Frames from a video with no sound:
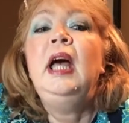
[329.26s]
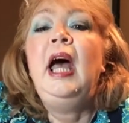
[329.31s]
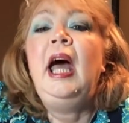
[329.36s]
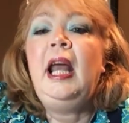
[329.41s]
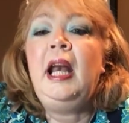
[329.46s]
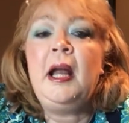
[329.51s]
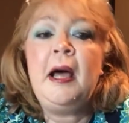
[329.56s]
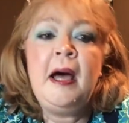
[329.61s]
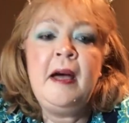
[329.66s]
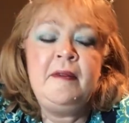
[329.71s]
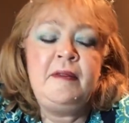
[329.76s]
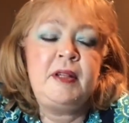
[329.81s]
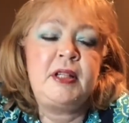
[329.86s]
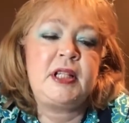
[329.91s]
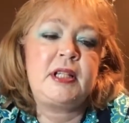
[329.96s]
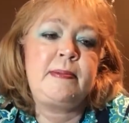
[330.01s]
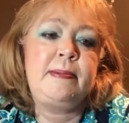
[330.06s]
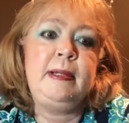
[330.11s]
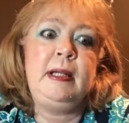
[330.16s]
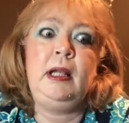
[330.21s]
And I've
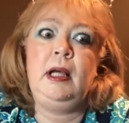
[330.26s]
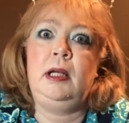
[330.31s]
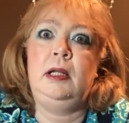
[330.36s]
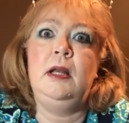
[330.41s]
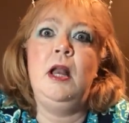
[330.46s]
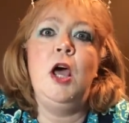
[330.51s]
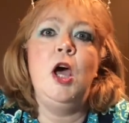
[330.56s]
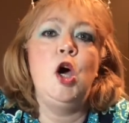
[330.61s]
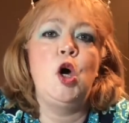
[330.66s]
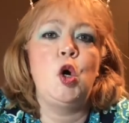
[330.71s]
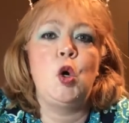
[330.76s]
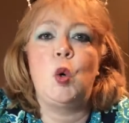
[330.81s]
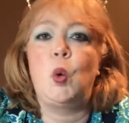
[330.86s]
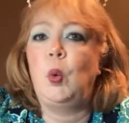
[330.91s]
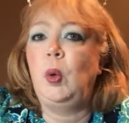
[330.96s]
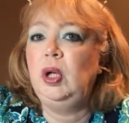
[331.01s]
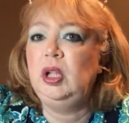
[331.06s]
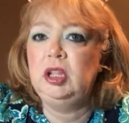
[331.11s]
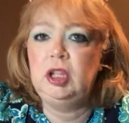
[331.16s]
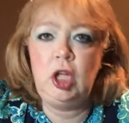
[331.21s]
just been like, no,
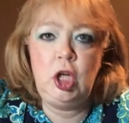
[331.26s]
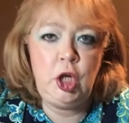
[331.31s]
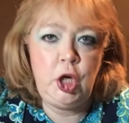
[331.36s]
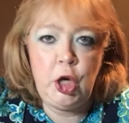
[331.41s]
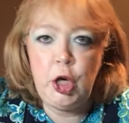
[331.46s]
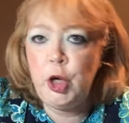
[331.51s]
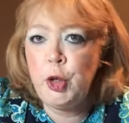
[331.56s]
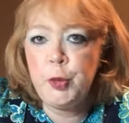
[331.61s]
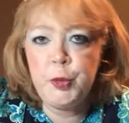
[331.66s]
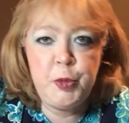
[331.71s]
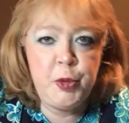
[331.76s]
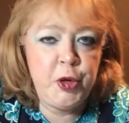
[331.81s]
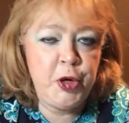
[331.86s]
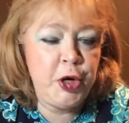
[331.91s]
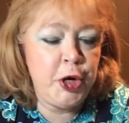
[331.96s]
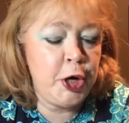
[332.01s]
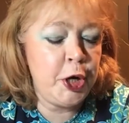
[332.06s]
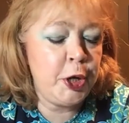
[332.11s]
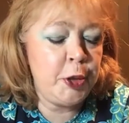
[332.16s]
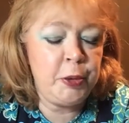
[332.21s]
no,
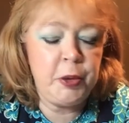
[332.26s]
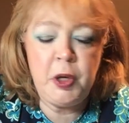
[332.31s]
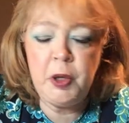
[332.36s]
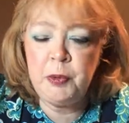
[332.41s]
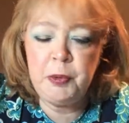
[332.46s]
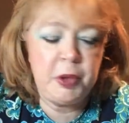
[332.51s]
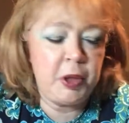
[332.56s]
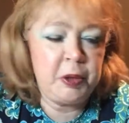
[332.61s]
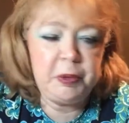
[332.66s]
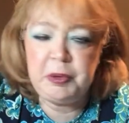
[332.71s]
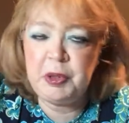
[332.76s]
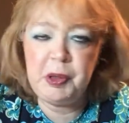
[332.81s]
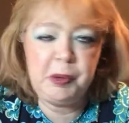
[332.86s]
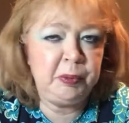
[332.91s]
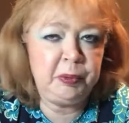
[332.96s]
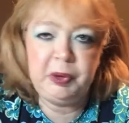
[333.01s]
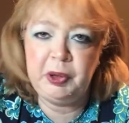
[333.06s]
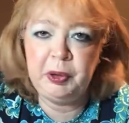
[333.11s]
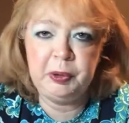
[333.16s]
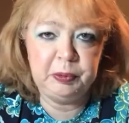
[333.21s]
no, no, no,
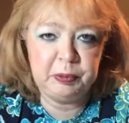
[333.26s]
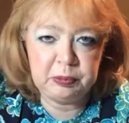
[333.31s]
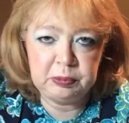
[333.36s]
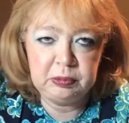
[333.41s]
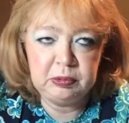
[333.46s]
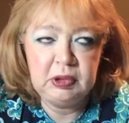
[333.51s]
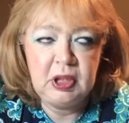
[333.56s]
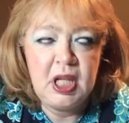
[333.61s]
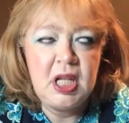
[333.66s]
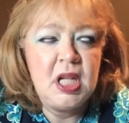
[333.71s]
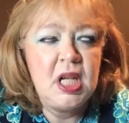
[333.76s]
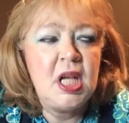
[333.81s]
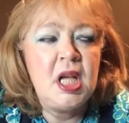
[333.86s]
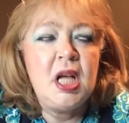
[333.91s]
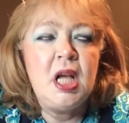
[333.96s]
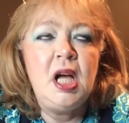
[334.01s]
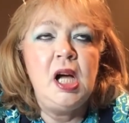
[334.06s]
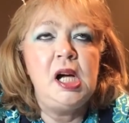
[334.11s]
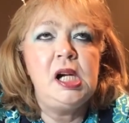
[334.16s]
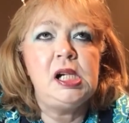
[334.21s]
no,
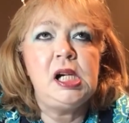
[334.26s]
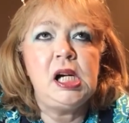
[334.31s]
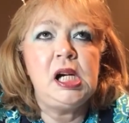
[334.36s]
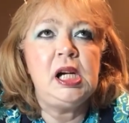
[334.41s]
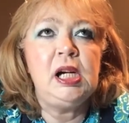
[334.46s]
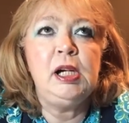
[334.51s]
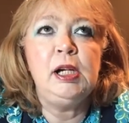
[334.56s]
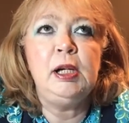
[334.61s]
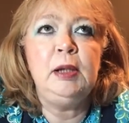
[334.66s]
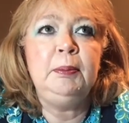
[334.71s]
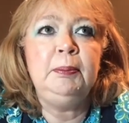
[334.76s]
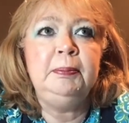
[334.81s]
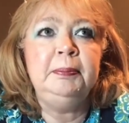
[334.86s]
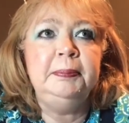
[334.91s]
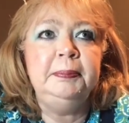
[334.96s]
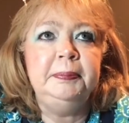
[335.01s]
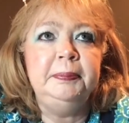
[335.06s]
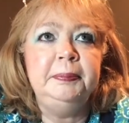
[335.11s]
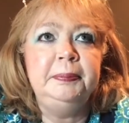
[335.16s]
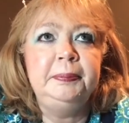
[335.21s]
no.
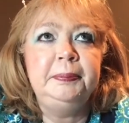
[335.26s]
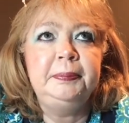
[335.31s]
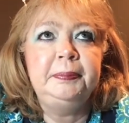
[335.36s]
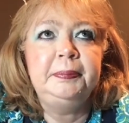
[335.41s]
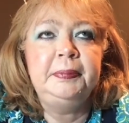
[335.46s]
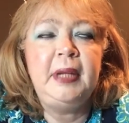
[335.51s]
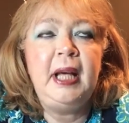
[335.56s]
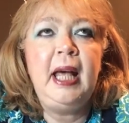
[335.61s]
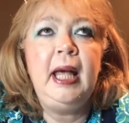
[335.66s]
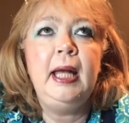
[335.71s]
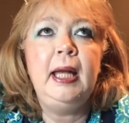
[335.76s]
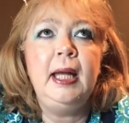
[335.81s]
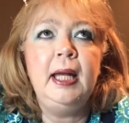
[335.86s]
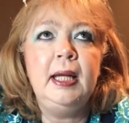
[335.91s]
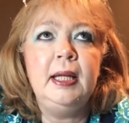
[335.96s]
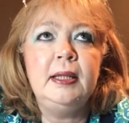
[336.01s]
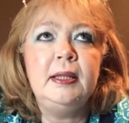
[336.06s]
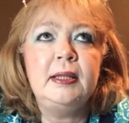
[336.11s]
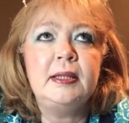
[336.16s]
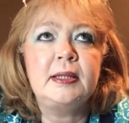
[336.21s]

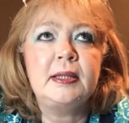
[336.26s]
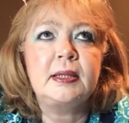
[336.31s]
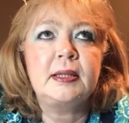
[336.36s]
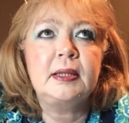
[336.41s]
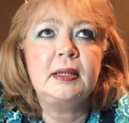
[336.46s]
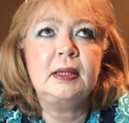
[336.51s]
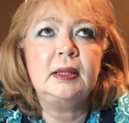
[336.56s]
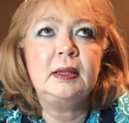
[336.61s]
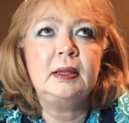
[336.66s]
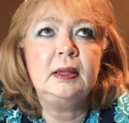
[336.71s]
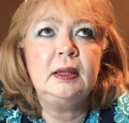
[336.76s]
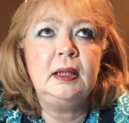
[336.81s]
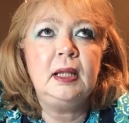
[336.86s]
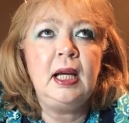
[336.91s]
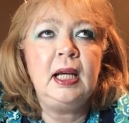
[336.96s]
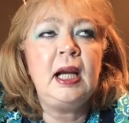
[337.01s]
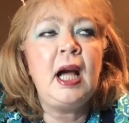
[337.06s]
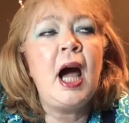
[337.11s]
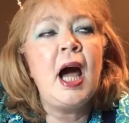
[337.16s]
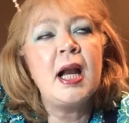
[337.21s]
And
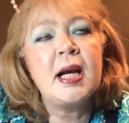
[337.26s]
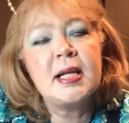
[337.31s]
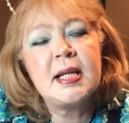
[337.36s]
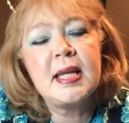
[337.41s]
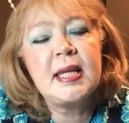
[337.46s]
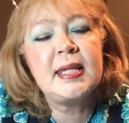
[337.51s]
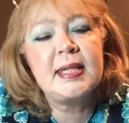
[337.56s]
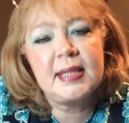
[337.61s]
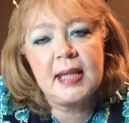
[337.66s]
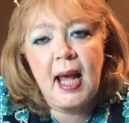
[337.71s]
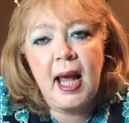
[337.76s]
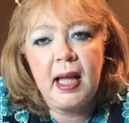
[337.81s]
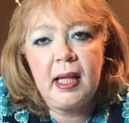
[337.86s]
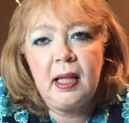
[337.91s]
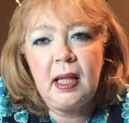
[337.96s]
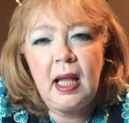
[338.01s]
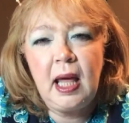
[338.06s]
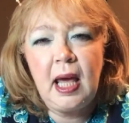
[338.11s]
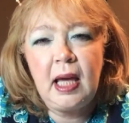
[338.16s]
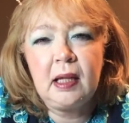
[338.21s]
I kind of said,
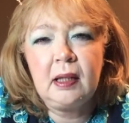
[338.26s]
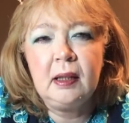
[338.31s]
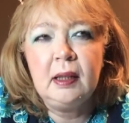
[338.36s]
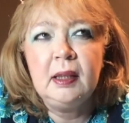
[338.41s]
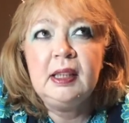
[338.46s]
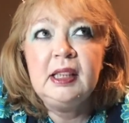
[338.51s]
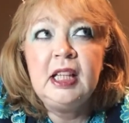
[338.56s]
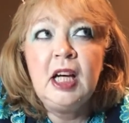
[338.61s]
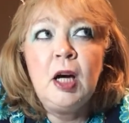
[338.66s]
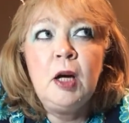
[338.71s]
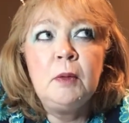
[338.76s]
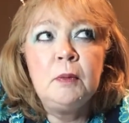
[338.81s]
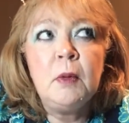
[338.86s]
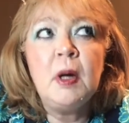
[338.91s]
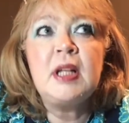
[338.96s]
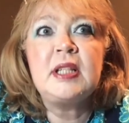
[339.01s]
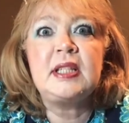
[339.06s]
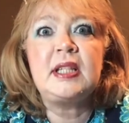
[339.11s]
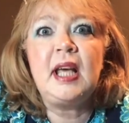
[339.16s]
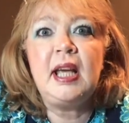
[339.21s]
like,
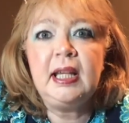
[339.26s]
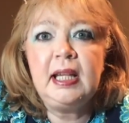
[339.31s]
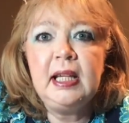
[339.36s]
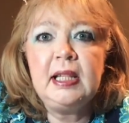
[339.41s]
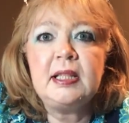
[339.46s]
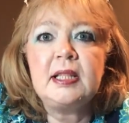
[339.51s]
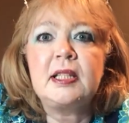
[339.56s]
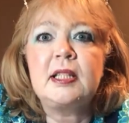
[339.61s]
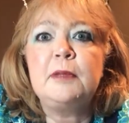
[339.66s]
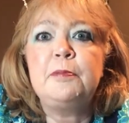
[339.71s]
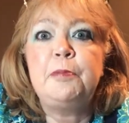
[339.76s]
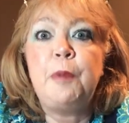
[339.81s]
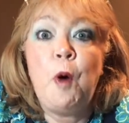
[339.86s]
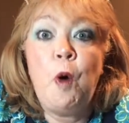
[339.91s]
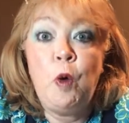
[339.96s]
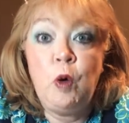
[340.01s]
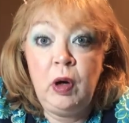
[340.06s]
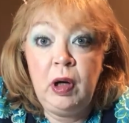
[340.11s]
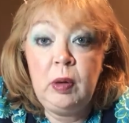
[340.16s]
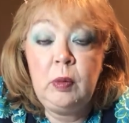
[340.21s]
once I get to the
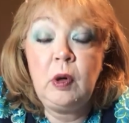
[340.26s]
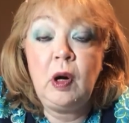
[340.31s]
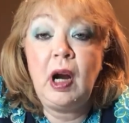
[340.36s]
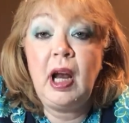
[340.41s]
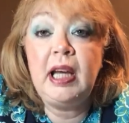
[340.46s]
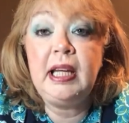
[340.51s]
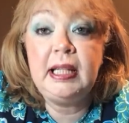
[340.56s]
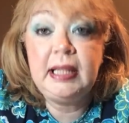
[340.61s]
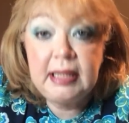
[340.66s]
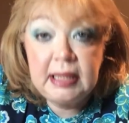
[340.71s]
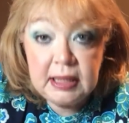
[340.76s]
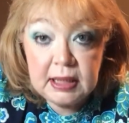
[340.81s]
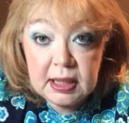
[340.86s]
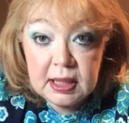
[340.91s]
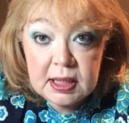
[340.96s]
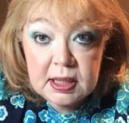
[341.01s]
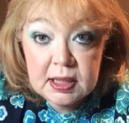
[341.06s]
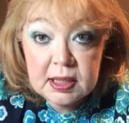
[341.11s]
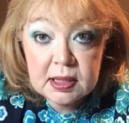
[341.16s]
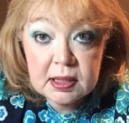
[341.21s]
point where I need
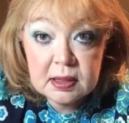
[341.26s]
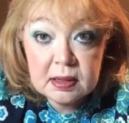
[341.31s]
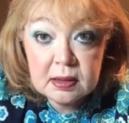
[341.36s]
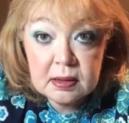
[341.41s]
it,